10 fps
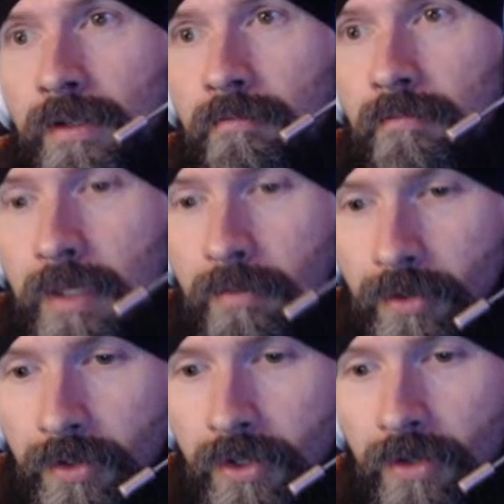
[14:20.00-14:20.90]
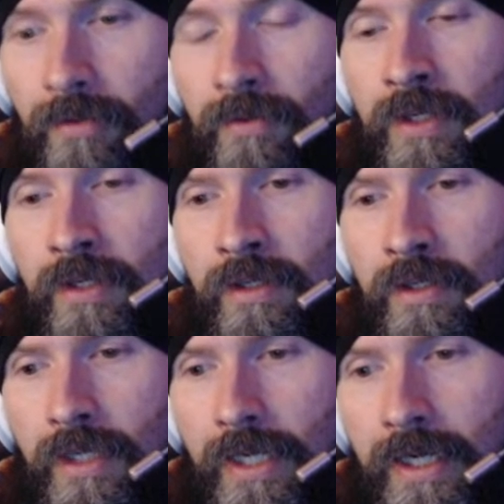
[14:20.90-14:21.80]
People know.
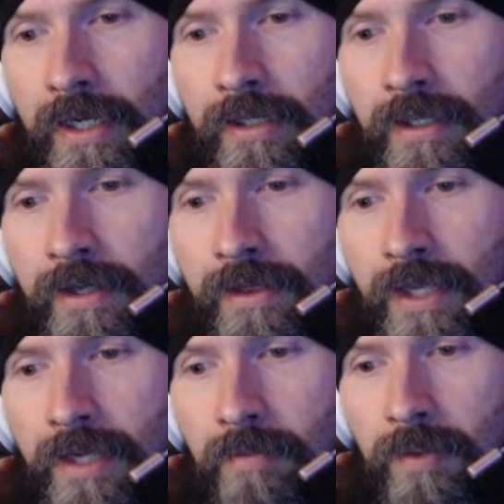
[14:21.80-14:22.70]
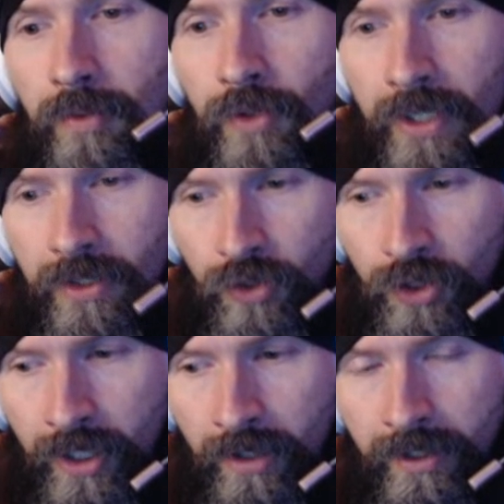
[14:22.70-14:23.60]
And I think people get
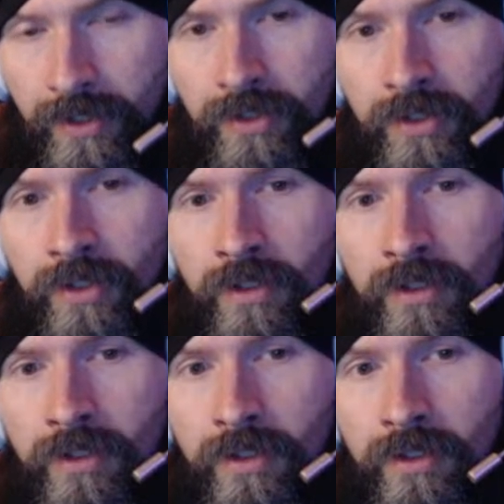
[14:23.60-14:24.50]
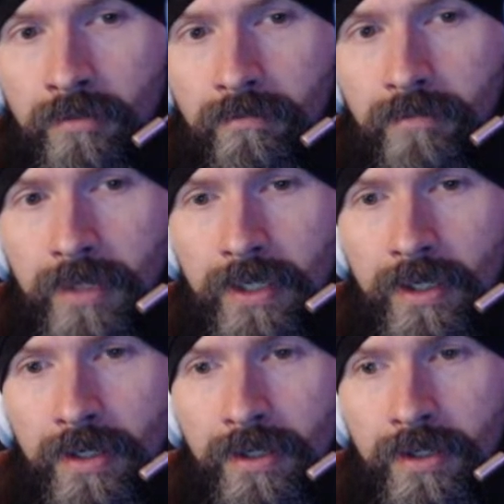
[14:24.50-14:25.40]
jealous
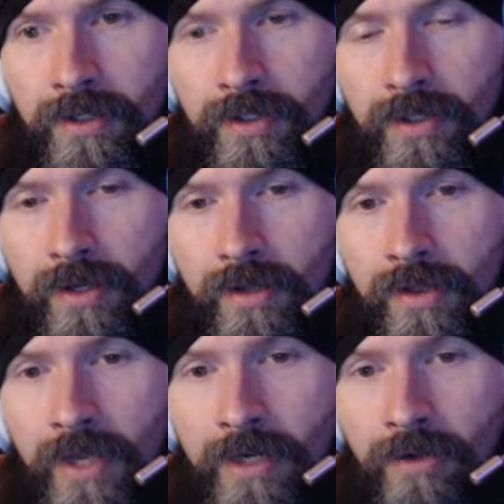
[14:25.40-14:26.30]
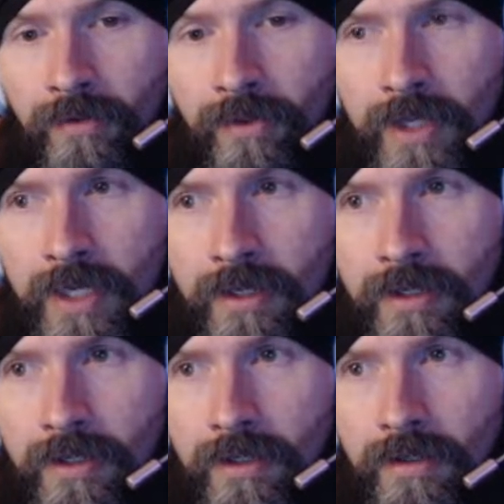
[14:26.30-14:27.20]
because they don't
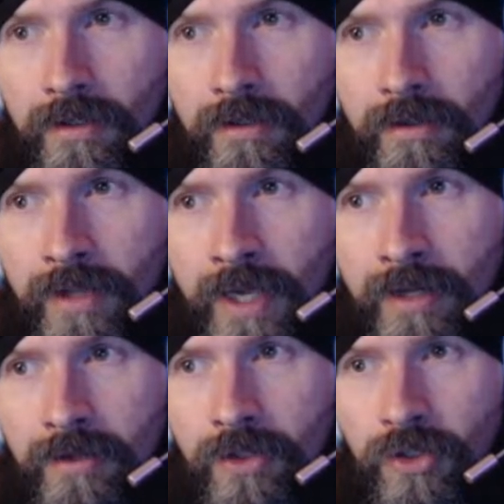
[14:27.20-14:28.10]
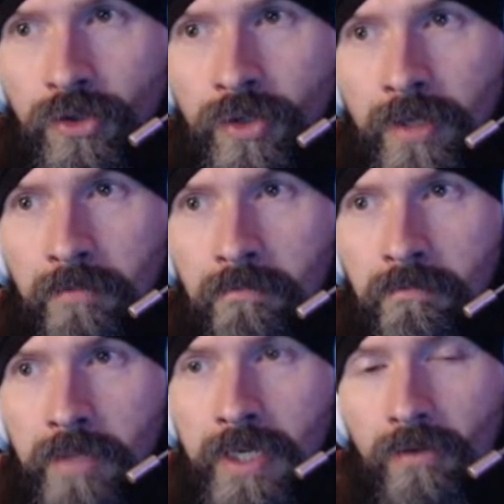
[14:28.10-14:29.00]
think that you can
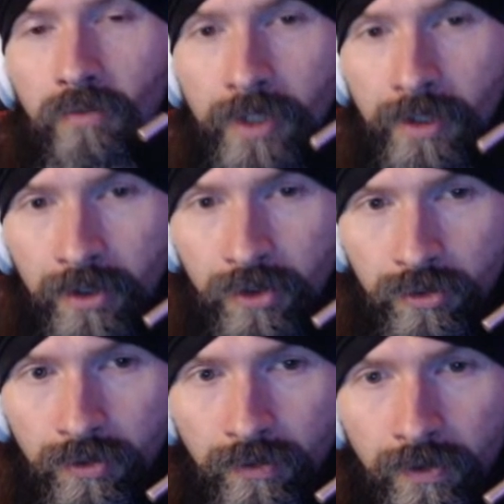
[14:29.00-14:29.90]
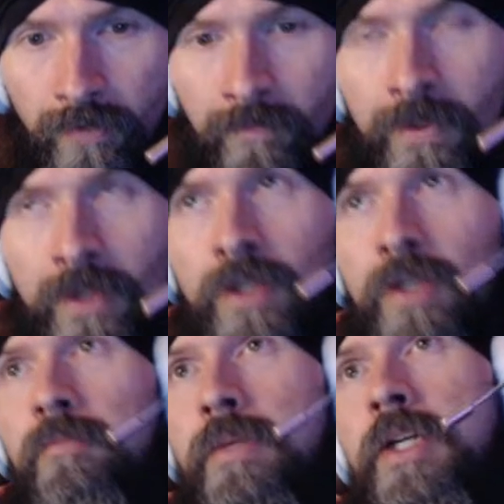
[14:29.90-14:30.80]
be real and truthful
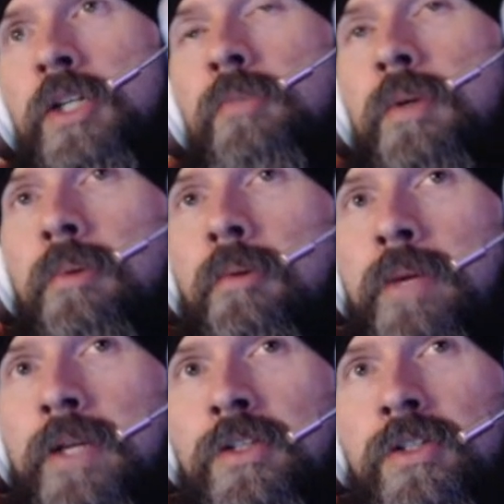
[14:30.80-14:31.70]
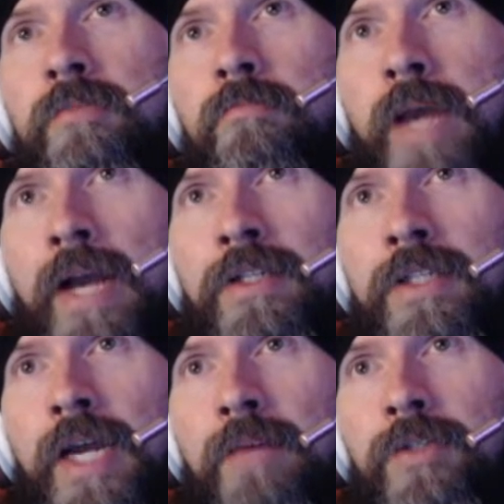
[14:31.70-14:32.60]
because people have been
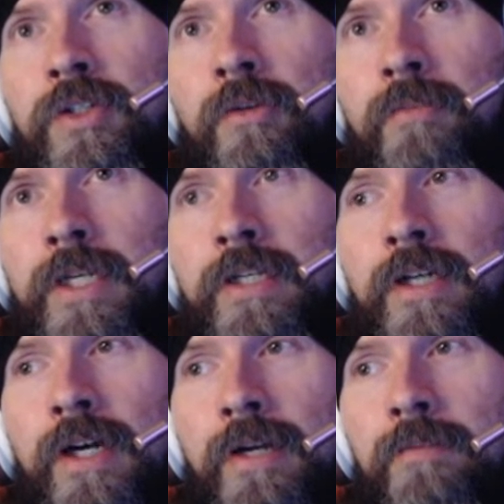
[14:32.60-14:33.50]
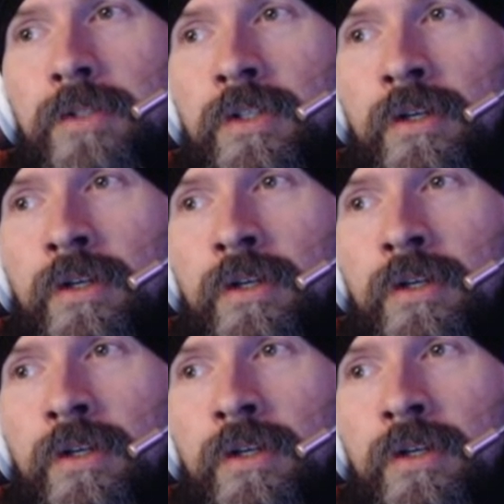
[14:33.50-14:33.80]
backstabbed so many times